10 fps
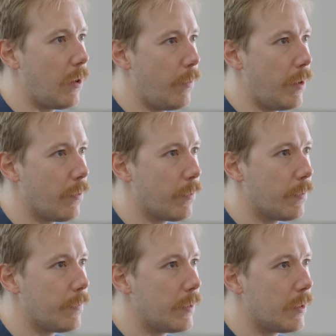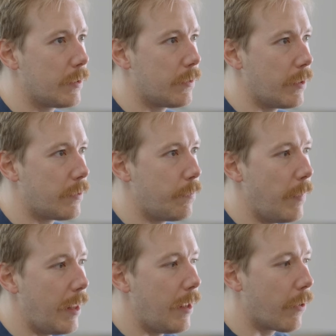aluminium. So it's
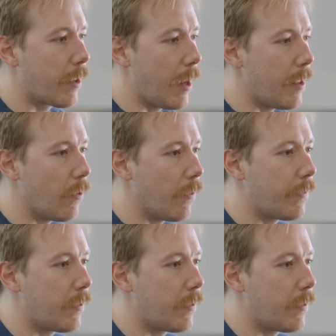mainly a gain of